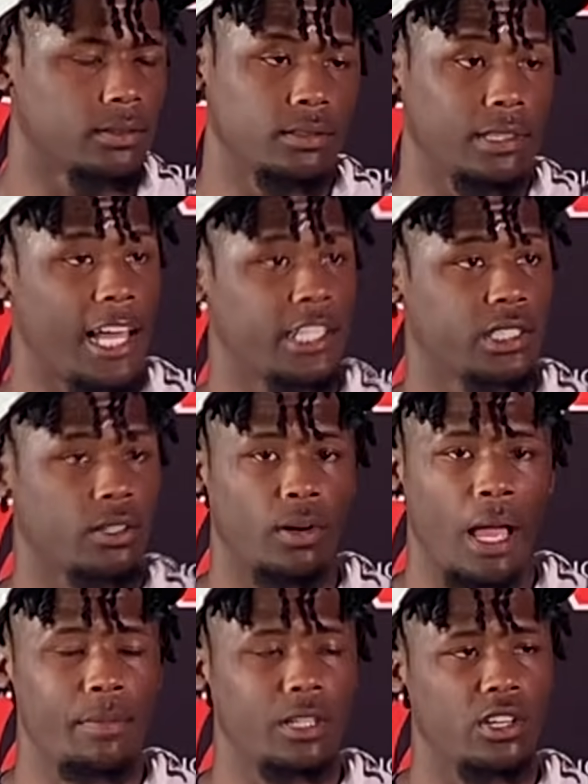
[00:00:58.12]
Last year,
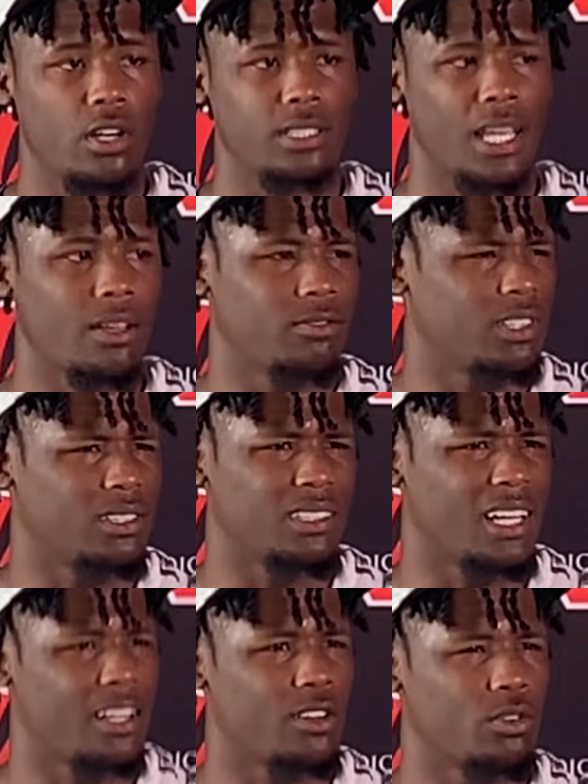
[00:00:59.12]
how many yards I have? What,
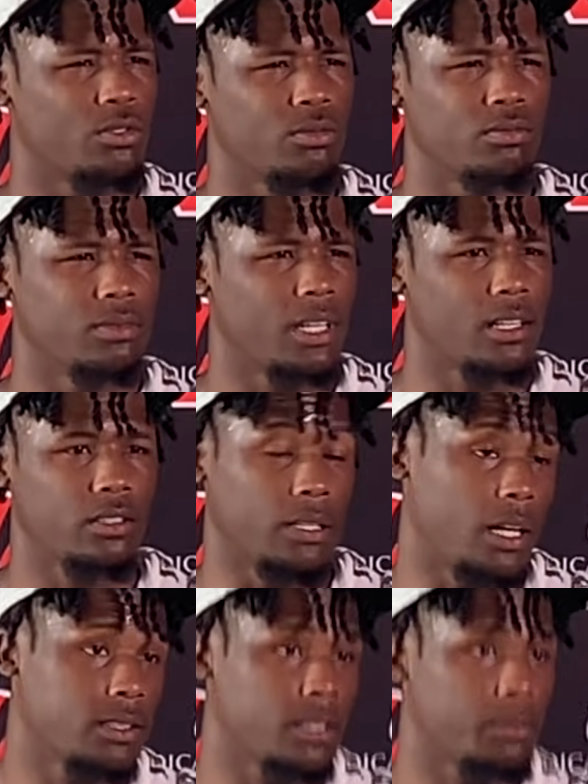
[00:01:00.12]
909
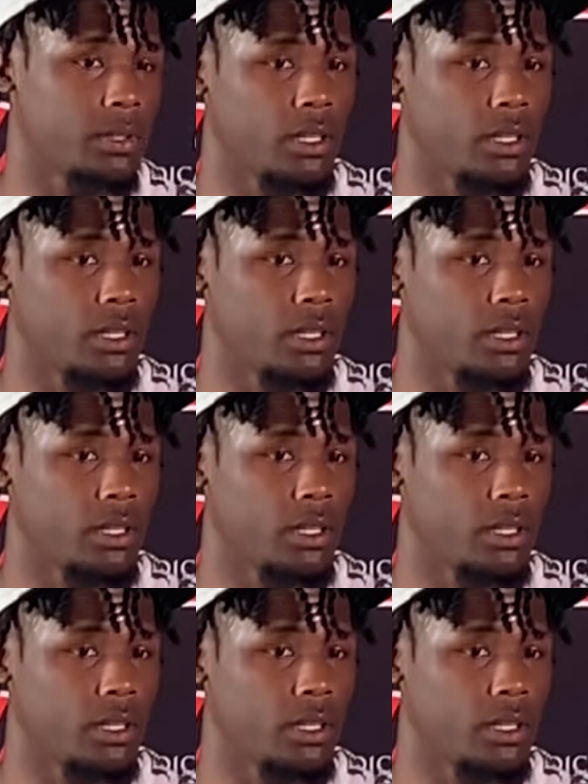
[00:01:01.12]
something?